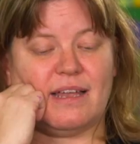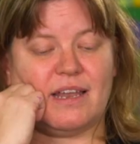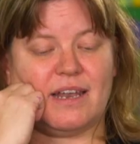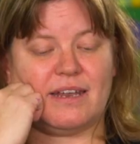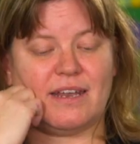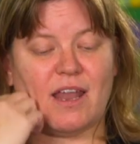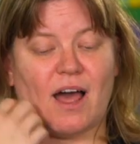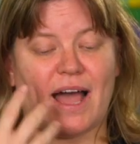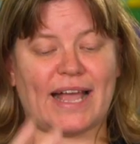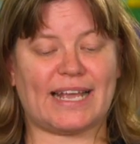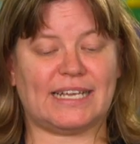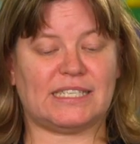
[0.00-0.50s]

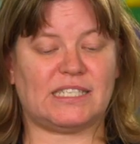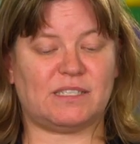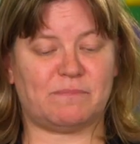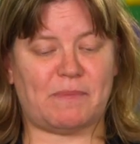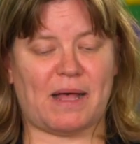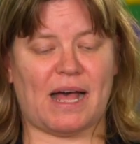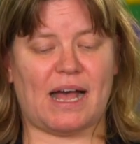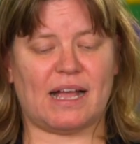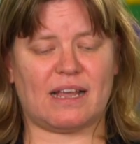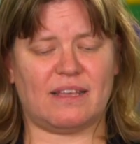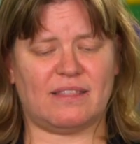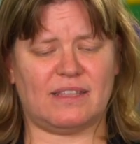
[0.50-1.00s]
Like a
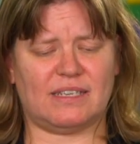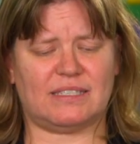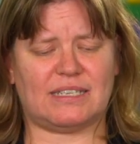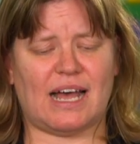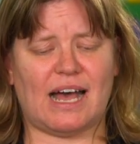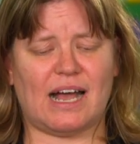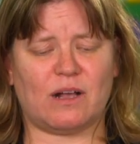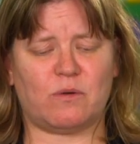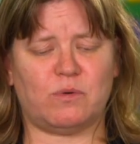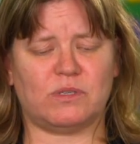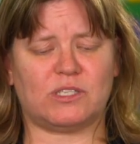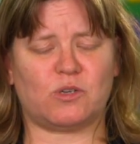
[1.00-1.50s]
spark in the
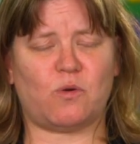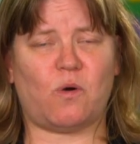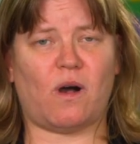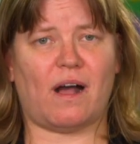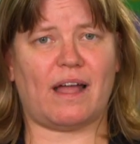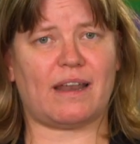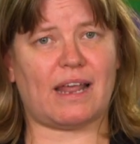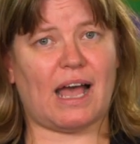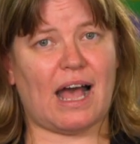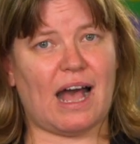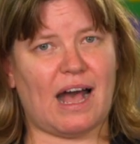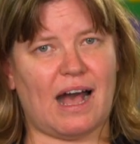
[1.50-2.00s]
dark was
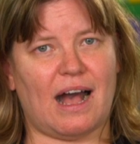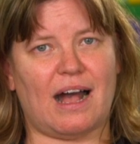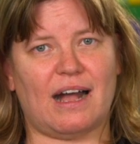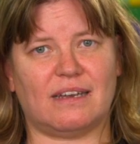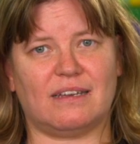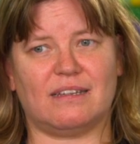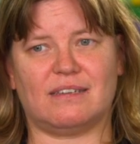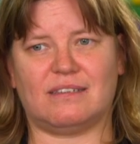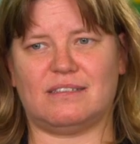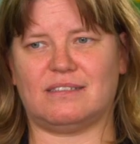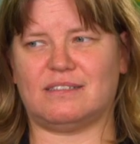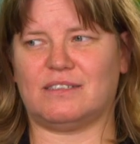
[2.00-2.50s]
quite
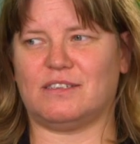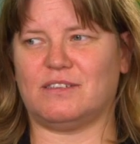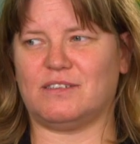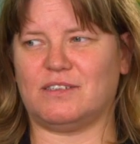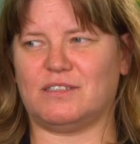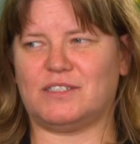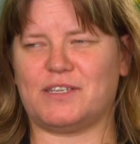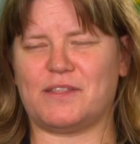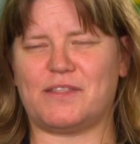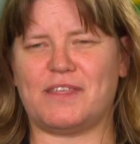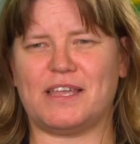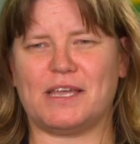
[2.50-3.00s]
hard to
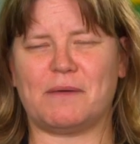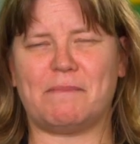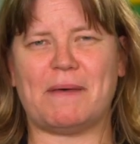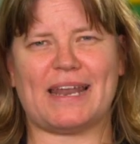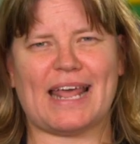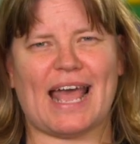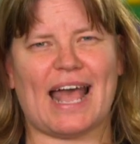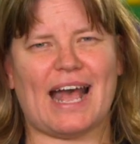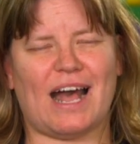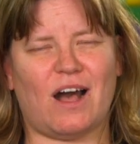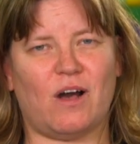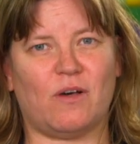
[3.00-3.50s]
think about
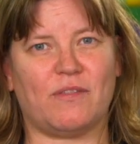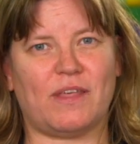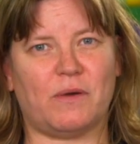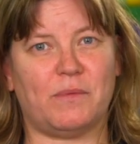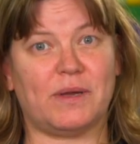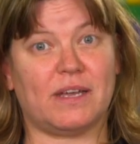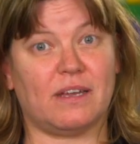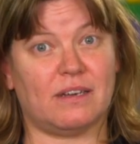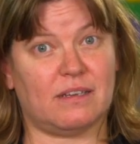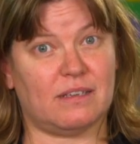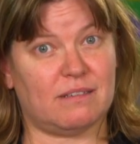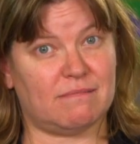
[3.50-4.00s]
how they were
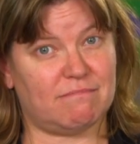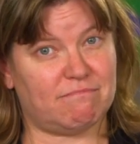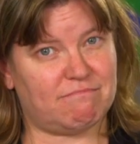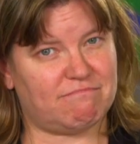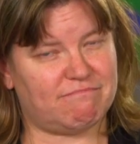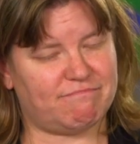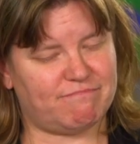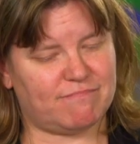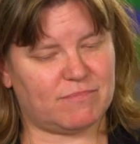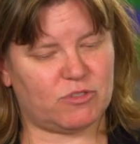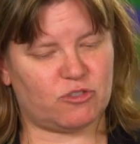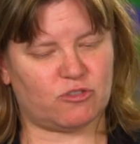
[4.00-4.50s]
going to
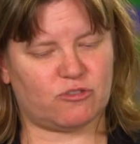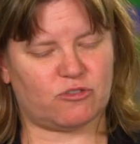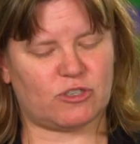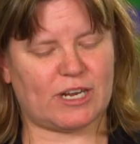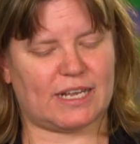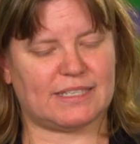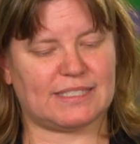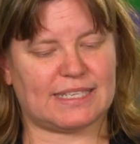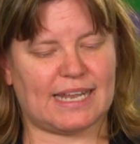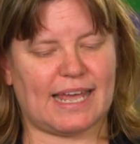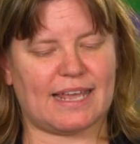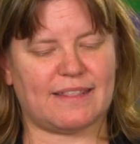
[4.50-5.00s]

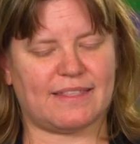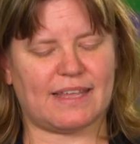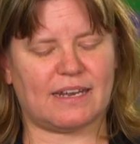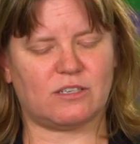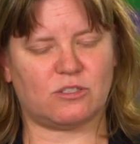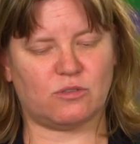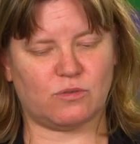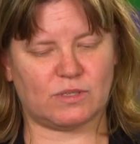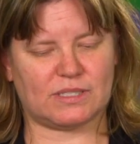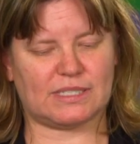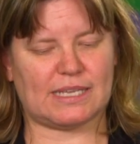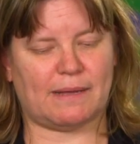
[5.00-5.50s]
translate that. It
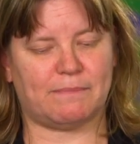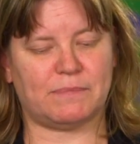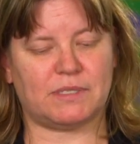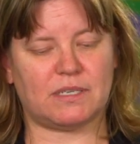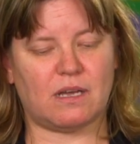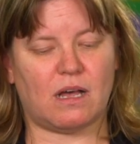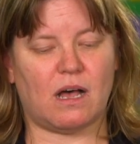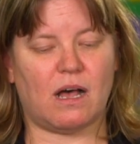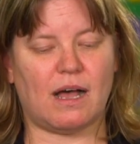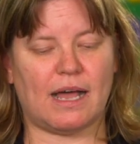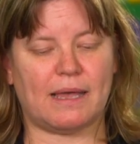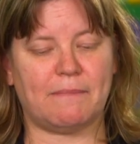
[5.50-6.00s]
took some
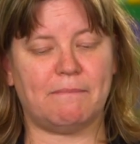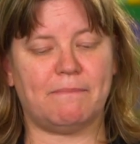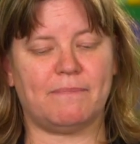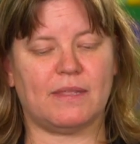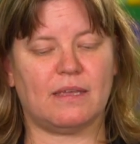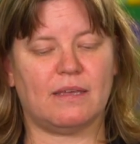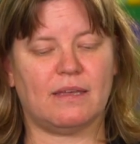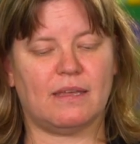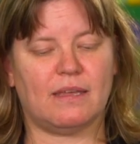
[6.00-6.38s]
time.